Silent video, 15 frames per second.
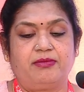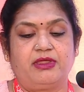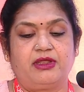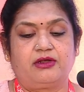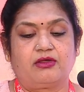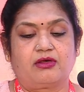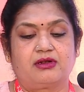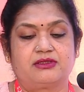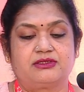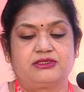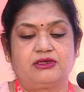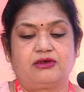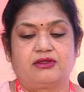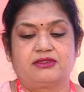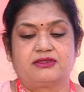
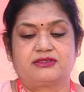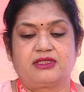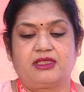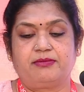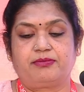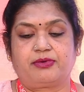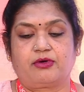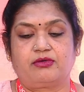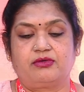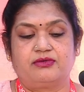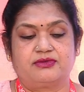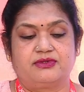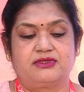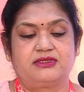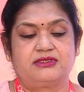etiology or the same
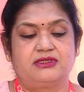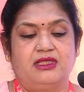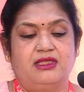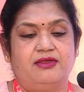prognosis,